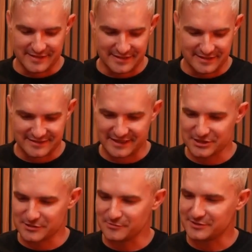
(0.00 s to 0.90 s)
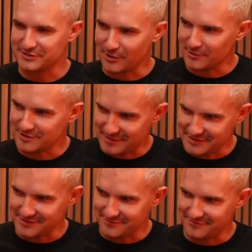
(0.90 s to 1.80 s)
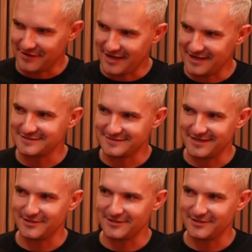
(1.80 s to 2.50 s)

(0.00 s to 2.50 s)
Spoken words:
The sessions were so expensive, I had to start an